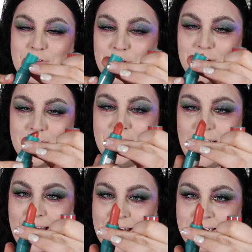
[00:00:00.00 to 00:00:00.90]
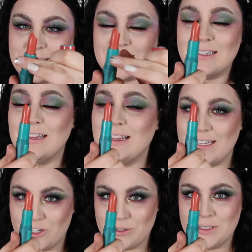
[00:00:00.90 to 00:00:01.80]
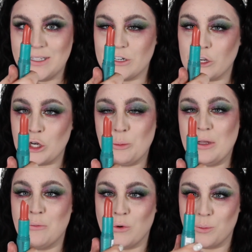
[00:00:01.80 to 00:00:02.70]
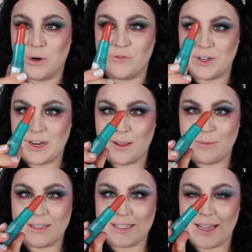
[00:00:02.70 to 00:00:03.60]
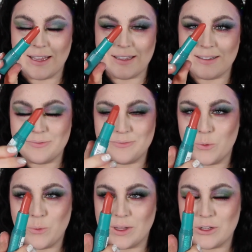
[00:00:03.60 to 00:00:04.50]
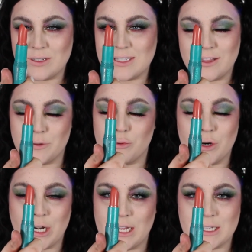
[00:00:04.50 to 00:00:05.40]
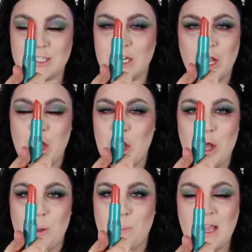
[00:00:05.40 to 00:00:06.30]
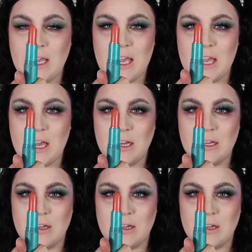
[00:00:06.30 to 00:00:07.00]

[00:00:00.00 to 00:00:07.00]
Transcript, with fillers: Floral, and literally there couldn't be a more perfect name. It's like what looks like the prettiest pinky.